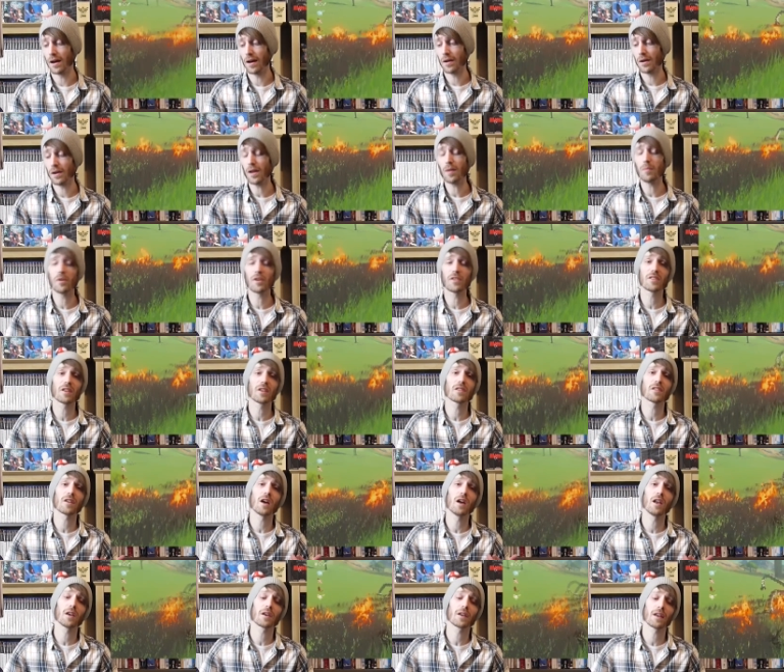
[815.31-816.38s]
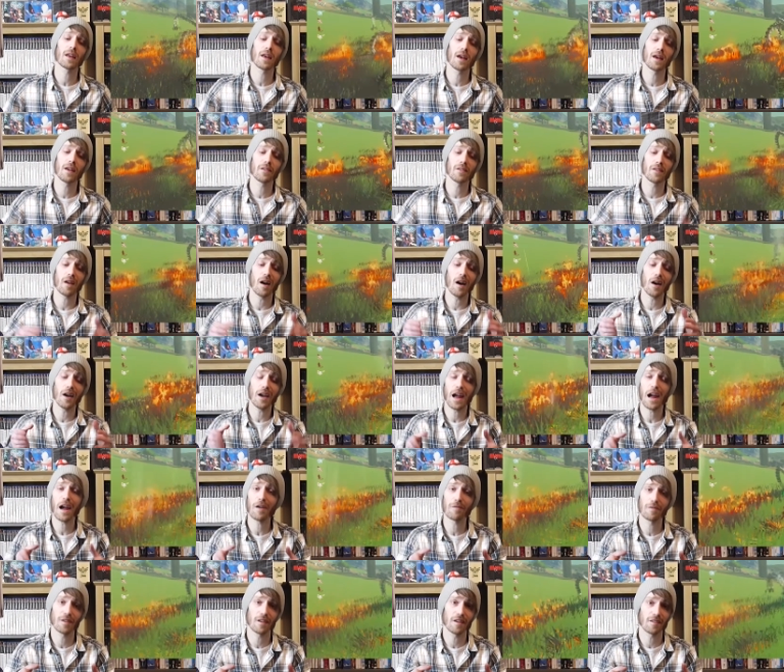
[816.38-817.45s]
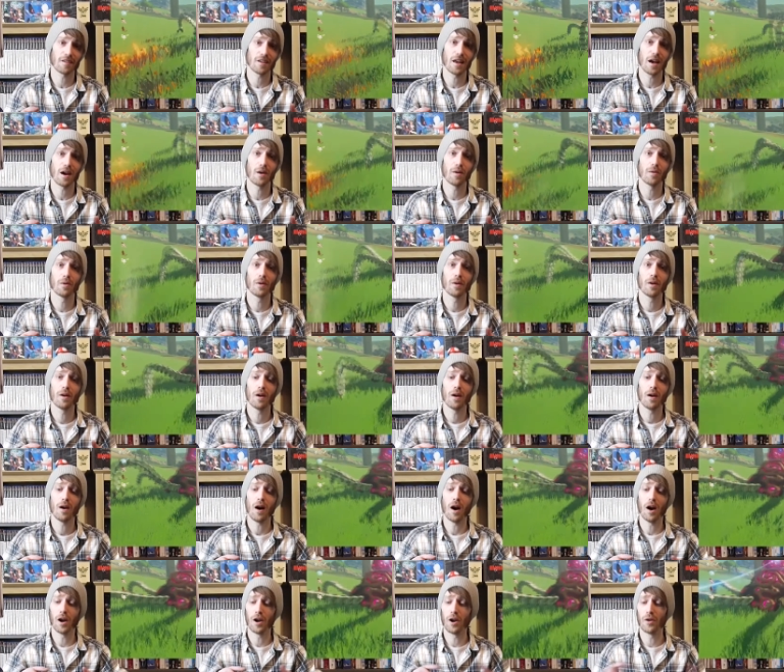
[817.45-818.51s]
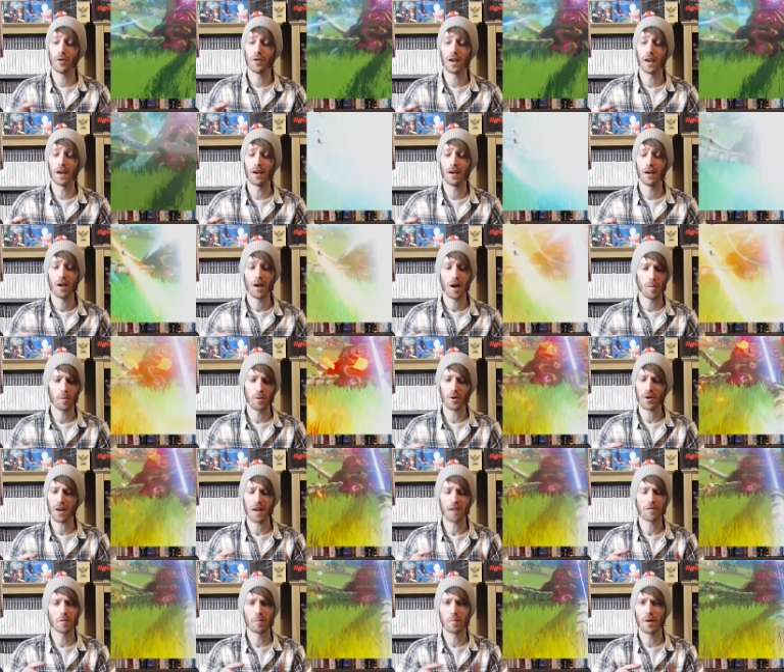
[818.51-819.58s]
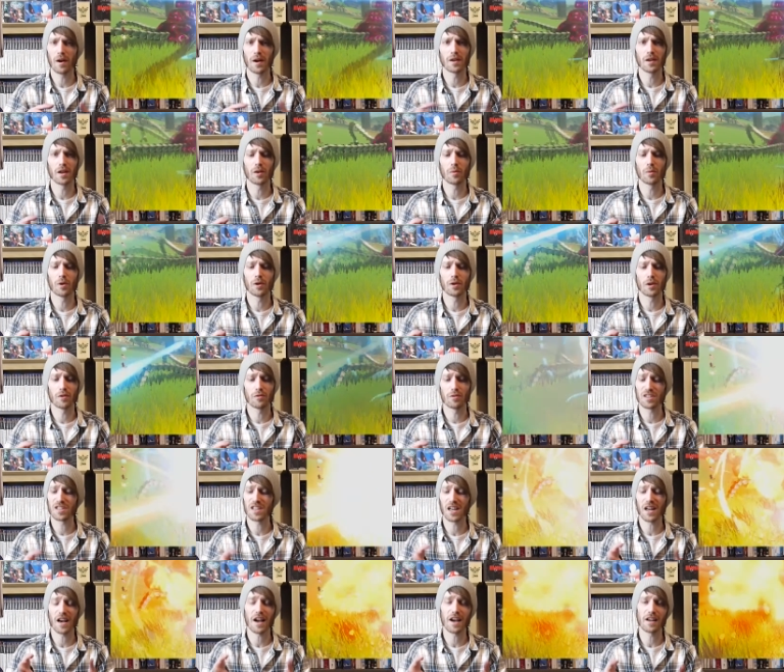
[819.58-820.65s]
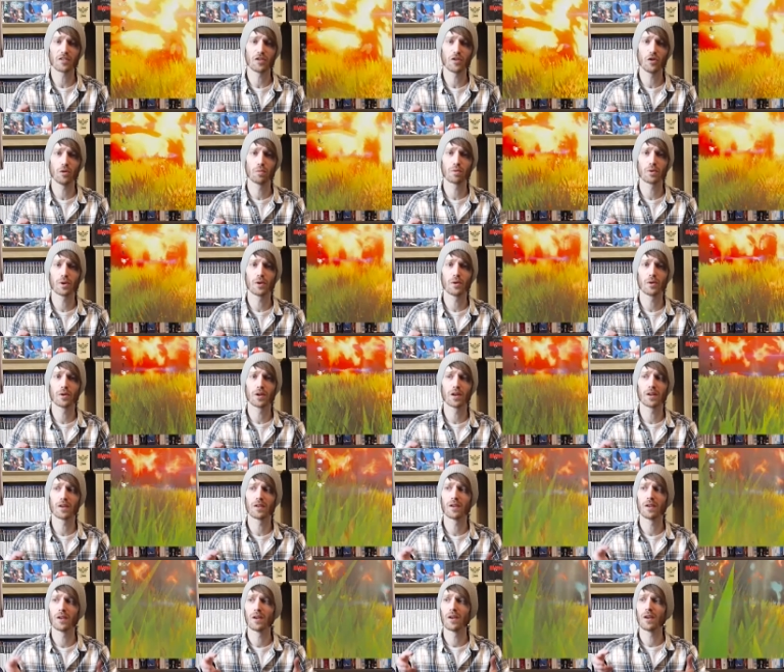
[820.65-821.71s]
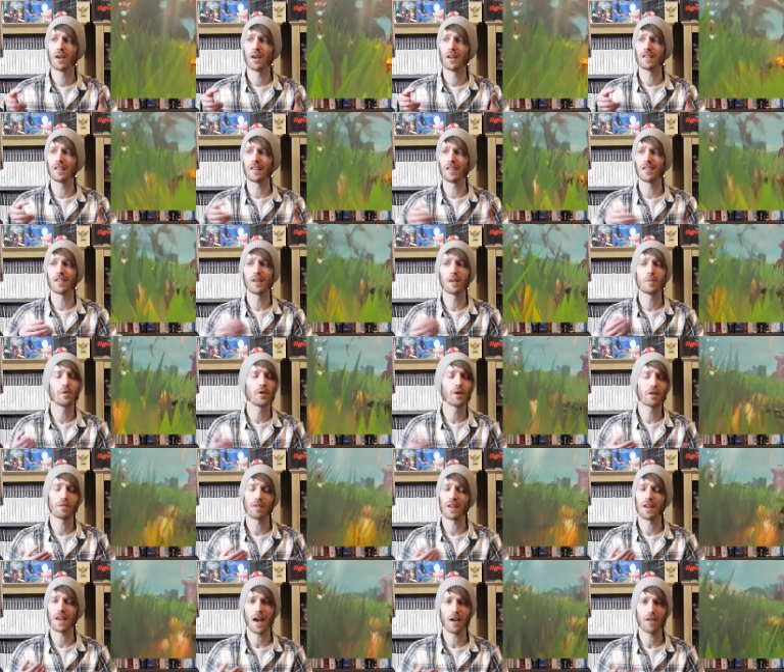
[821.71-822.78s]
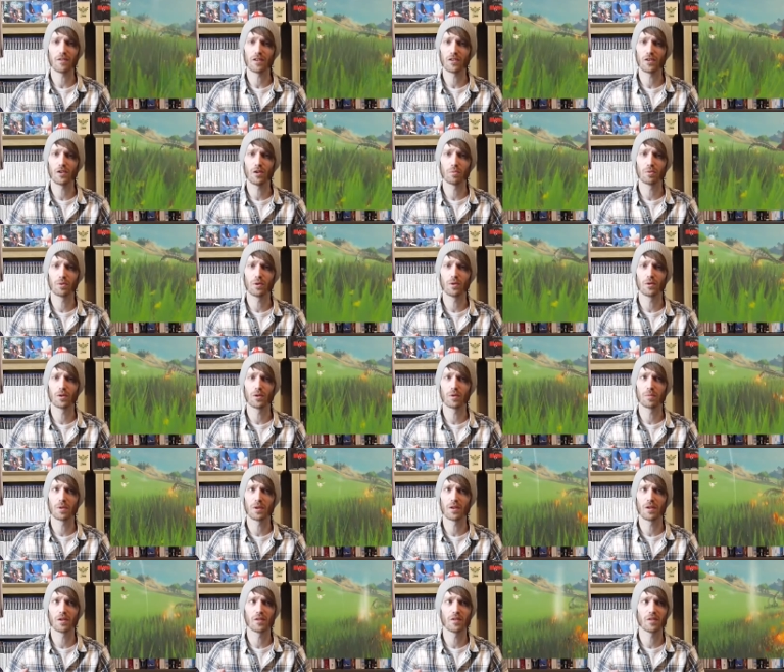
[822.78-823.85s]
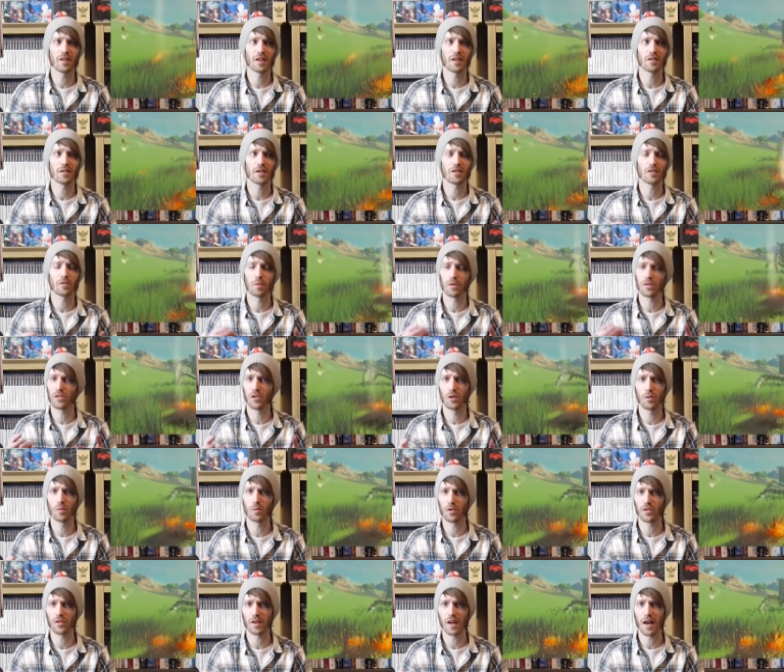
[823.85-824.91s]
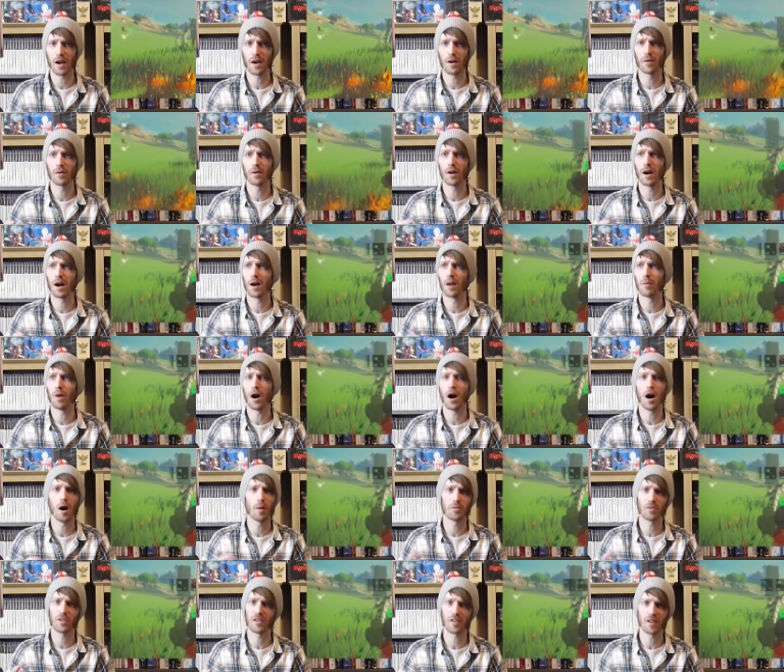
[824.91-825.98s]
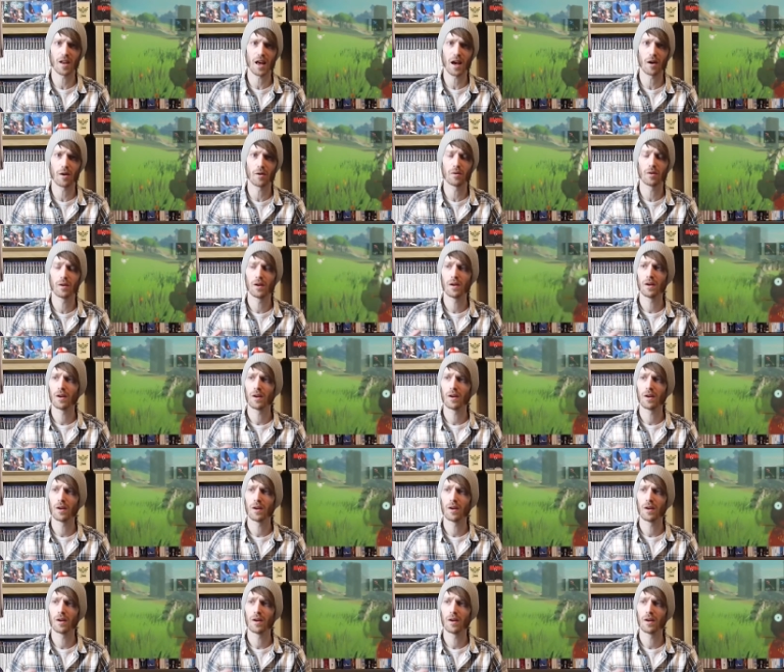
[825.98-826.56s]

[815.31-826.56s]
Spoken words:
like most things, I look at it as, I have this now, I own it, I'm not going to have to buy another one. Originally I had 2 pre-ordered, didn't see the point of then having 2 pre-ordered because things like Splatoon wasn't out, ARMS isn't out.